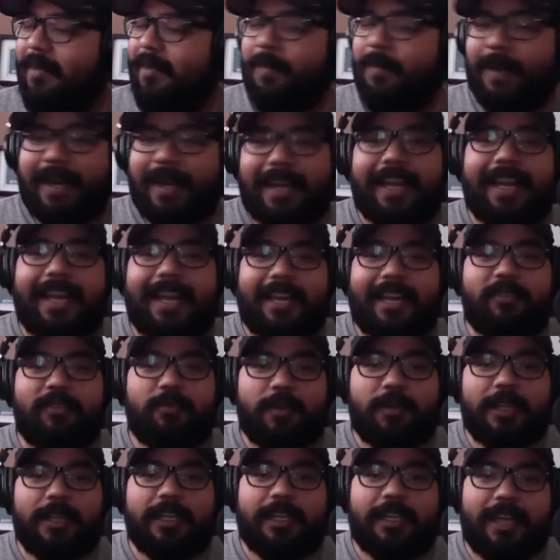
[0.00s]
But I got like a
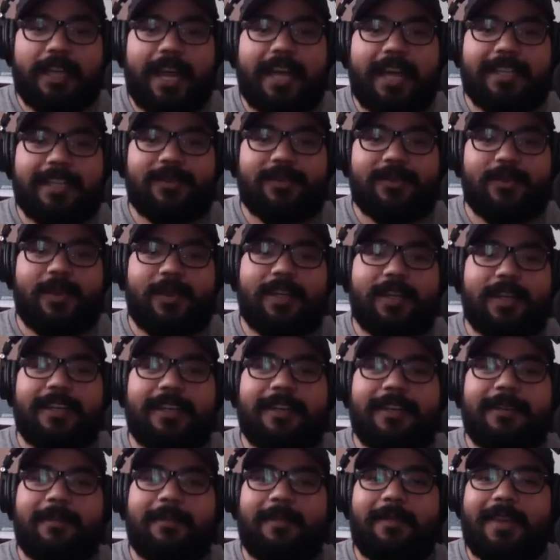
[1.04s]
really nice one,
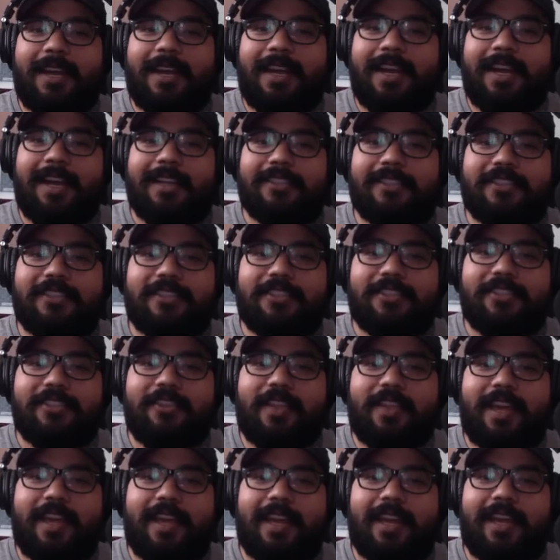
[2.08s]
so
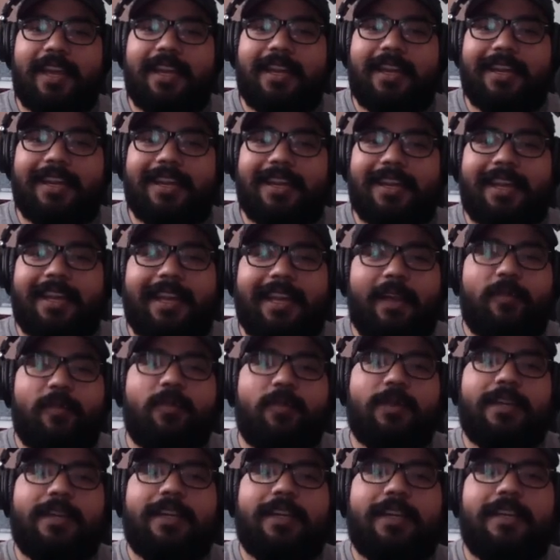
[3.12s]
that like I
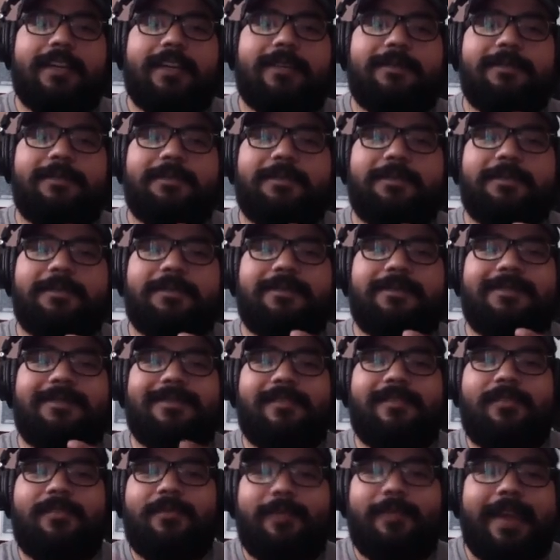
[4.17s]
wouldn't
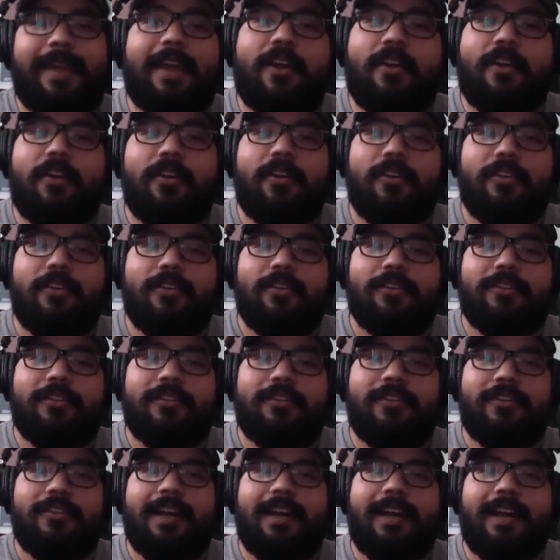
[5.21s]
fail.
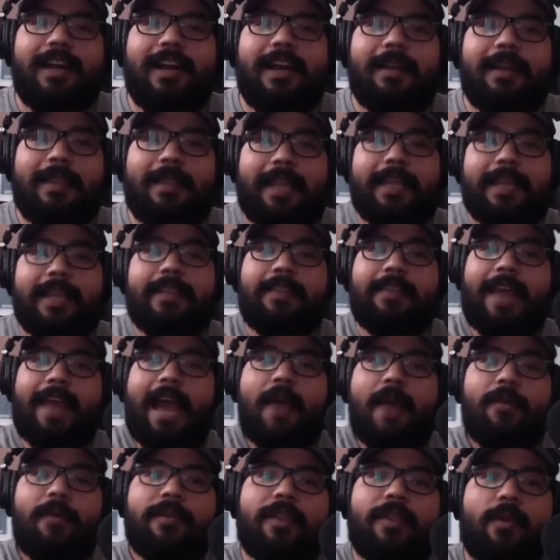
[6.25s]
Like
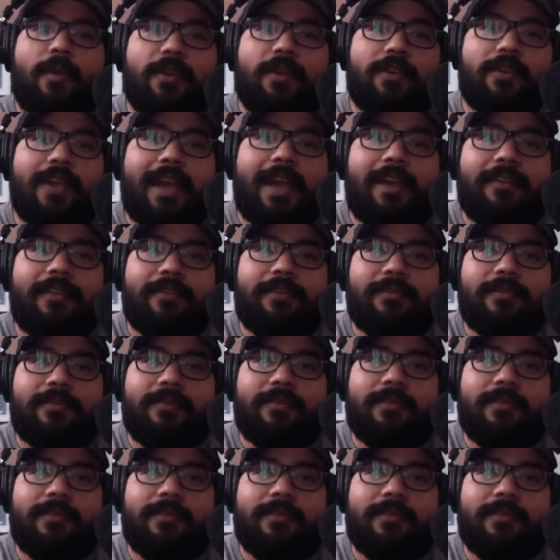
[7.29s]
that one, the one you have,